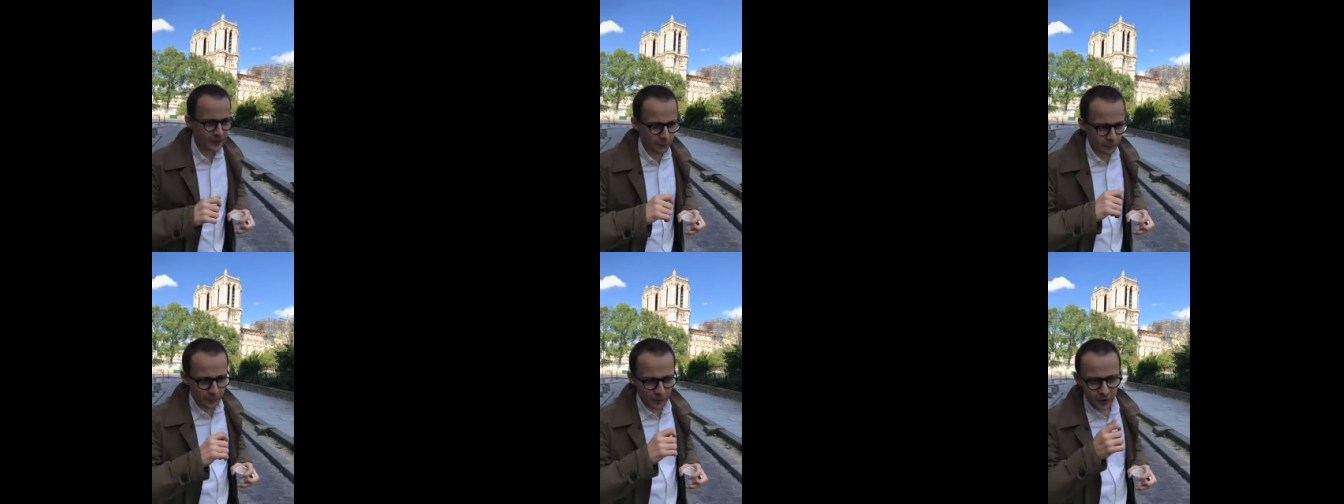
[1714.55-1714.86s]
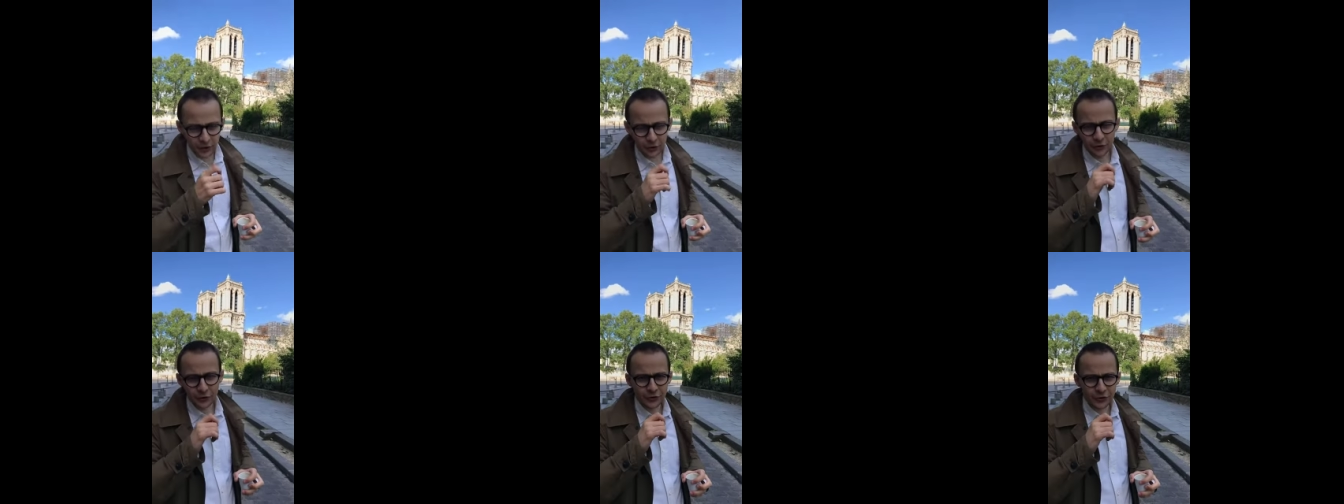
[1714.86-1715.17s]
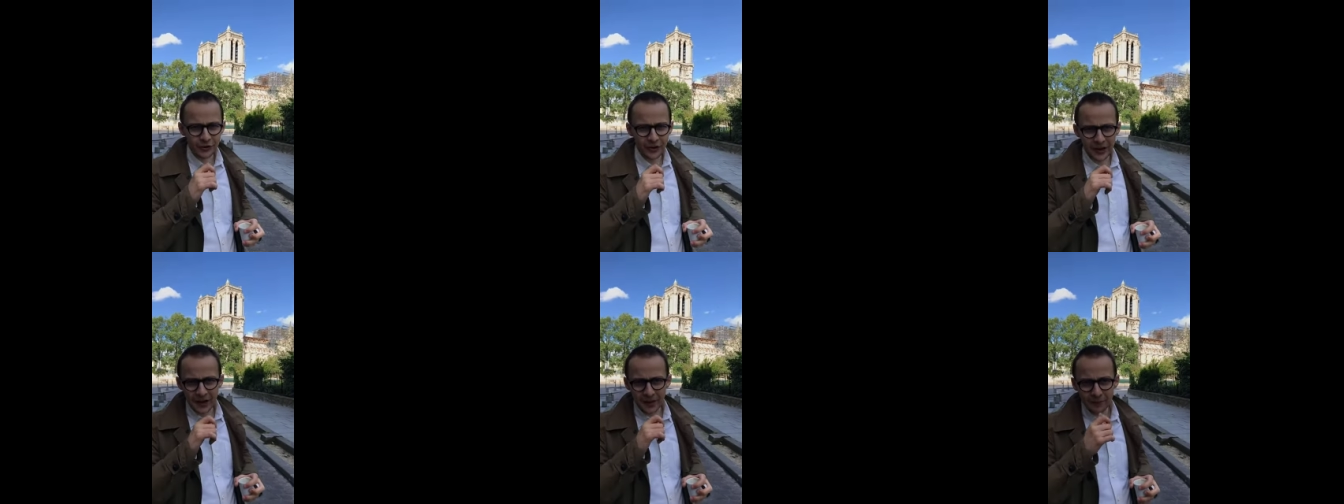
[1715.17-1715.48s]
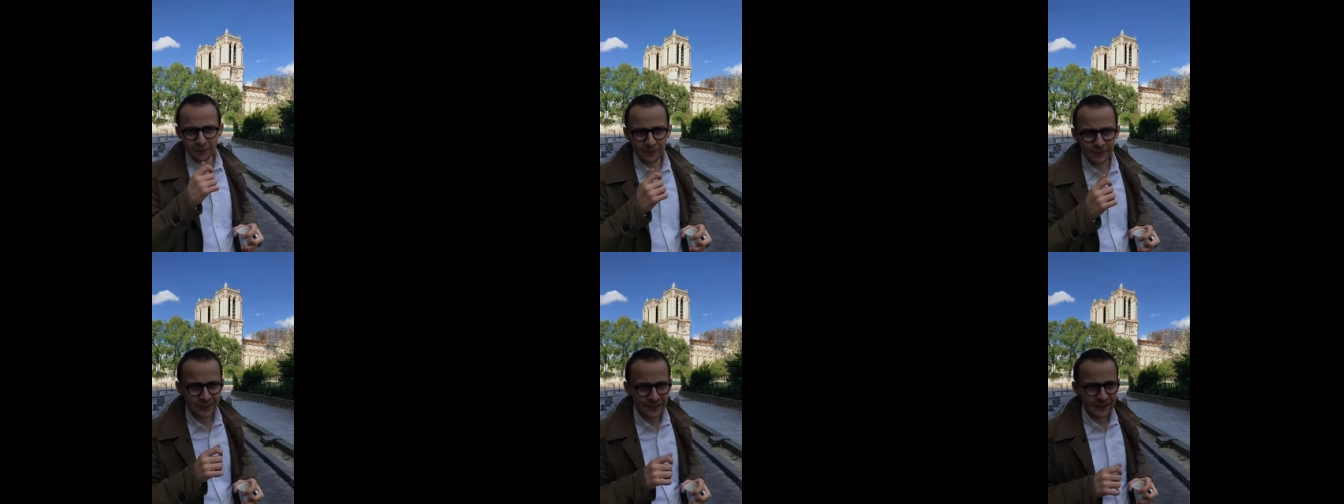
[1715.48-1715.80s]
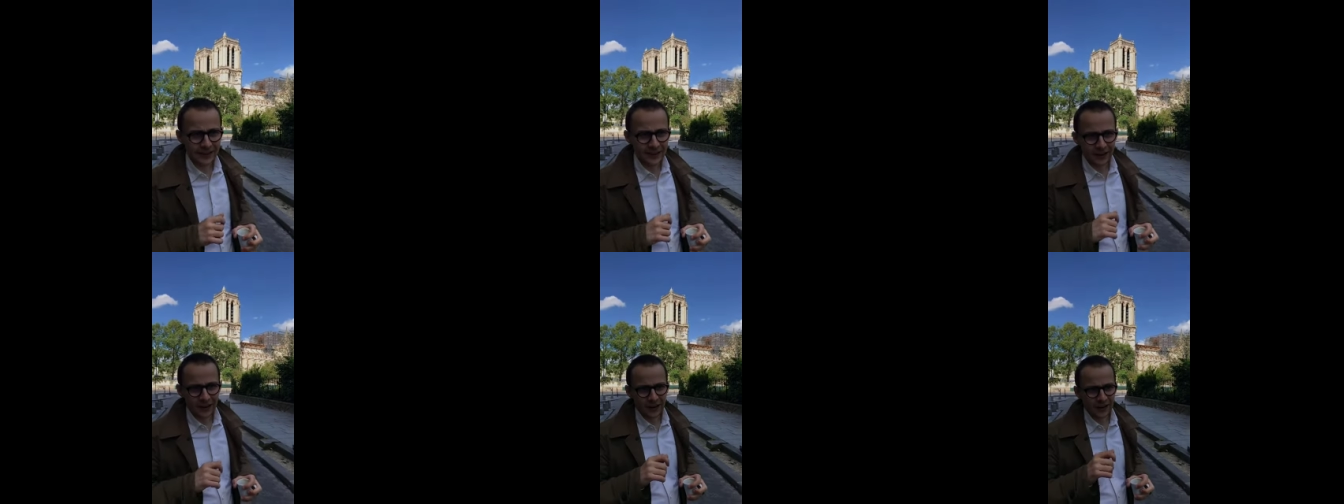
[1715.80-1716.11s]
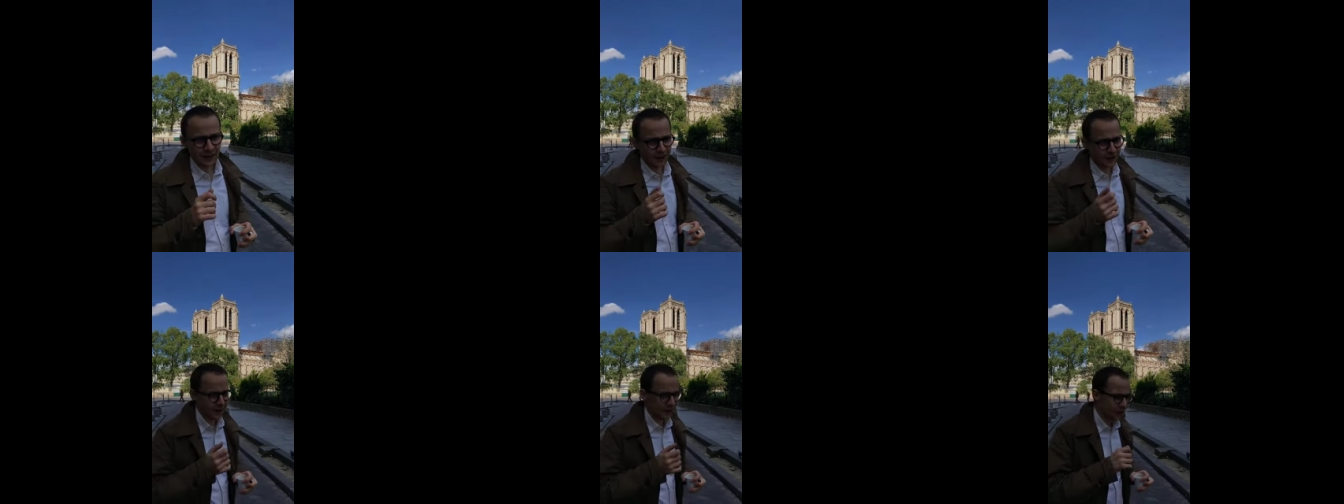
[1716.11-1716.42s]
build Notre Dame,
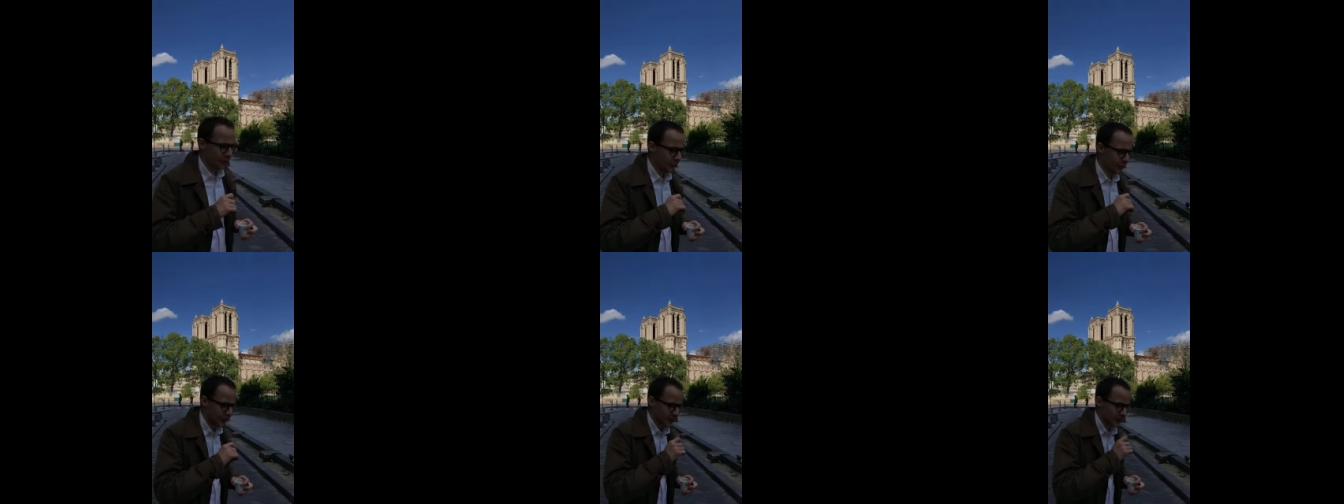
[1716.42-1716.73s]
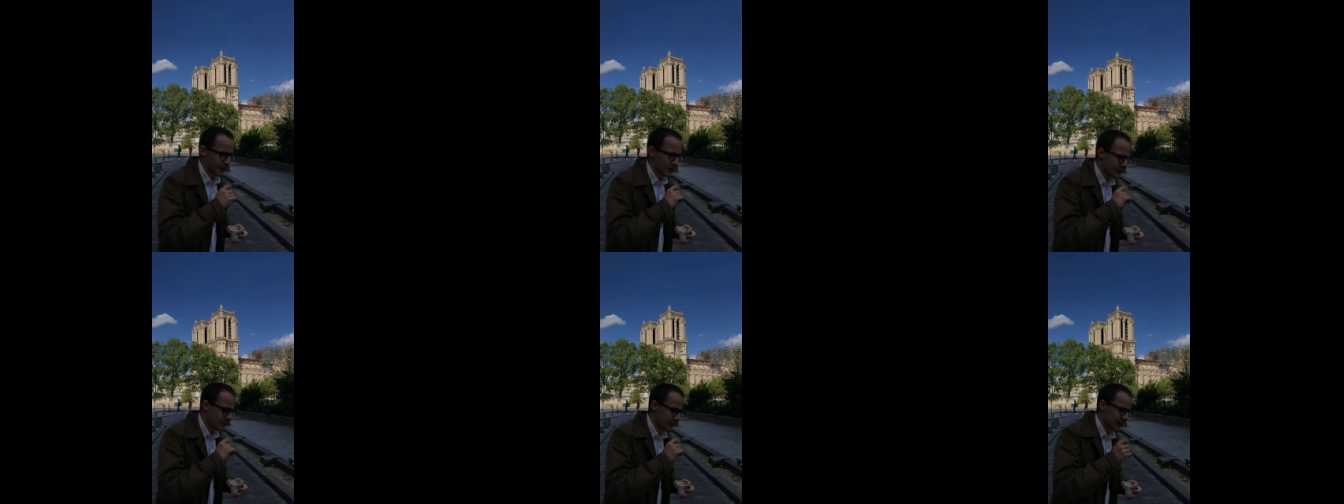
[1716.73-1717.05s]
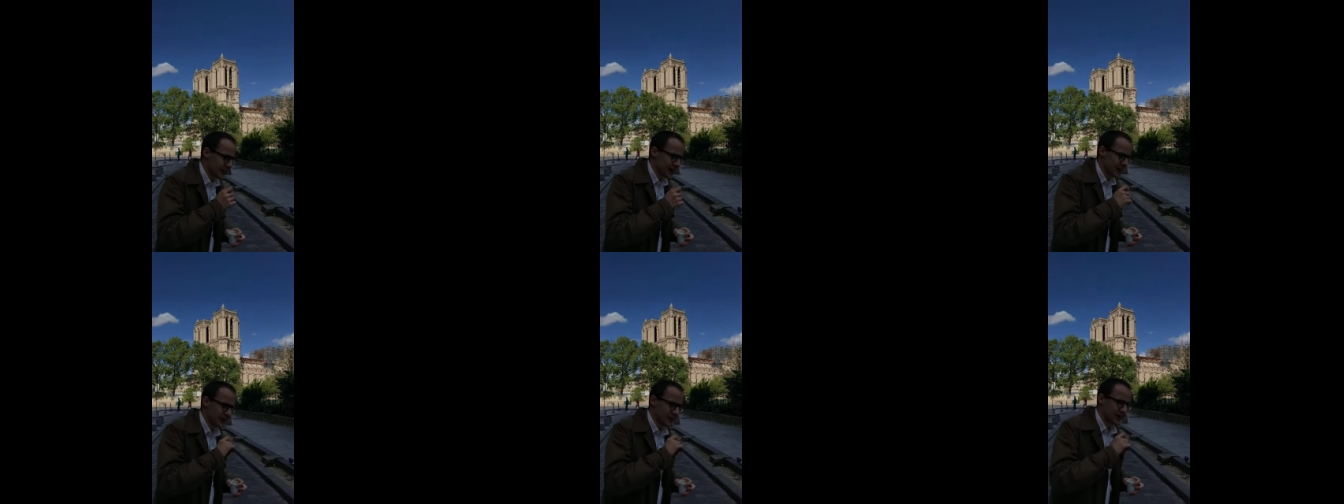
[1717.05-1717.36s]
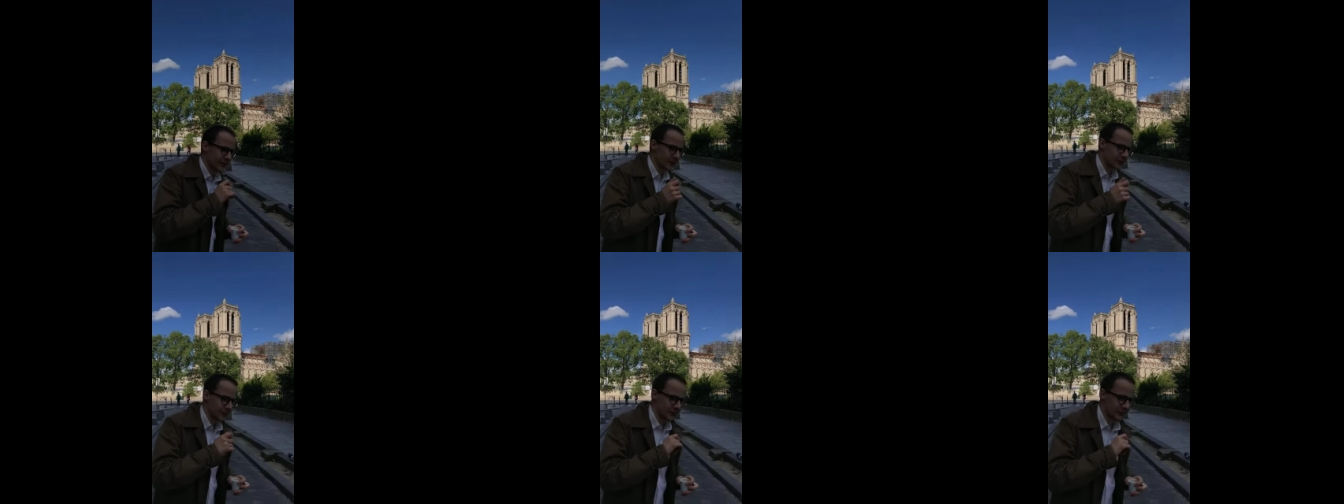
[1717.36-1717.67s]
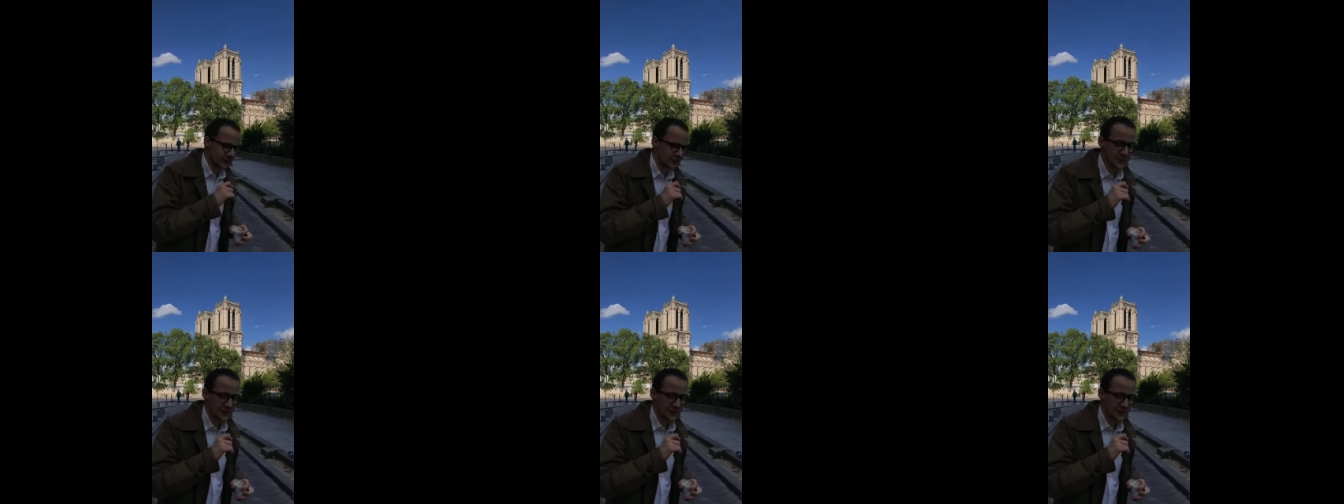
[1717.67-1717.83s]
uh, we cannot take like uh,